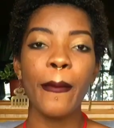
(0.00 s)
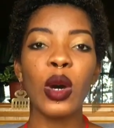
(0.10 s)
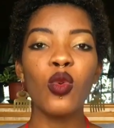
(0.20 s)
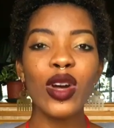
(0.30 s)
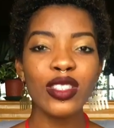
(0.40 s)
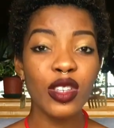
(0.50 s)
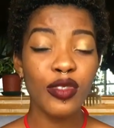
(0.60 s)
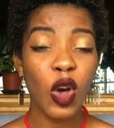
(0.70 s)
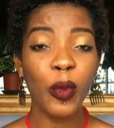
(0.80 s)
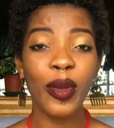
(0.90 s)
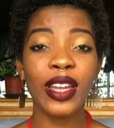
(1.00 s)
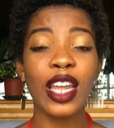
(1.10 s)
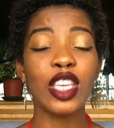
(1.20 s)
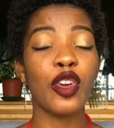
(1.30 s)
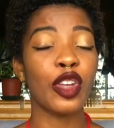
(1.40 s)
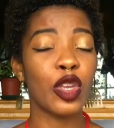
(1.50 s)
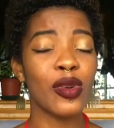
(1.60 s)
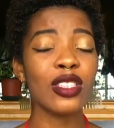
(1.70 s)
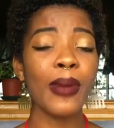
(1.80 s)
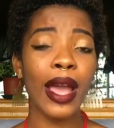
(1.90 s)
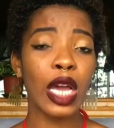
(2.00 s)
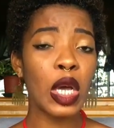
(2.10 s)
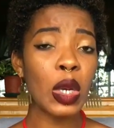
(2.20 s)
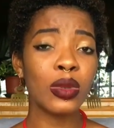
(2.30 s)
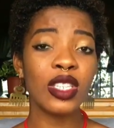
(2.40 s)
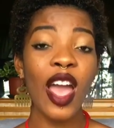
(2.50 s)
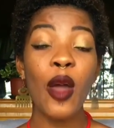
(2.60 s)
But once you've opened your US bank account,